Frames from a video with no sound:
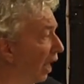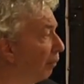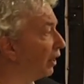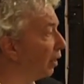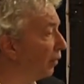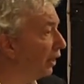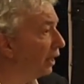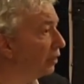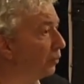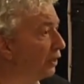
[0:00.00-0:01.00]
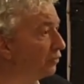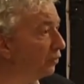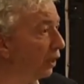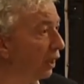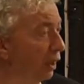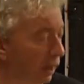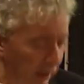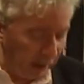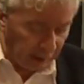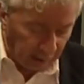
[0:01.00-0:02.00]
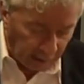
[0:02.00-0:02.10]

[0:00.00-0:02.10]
amicably and peacefully in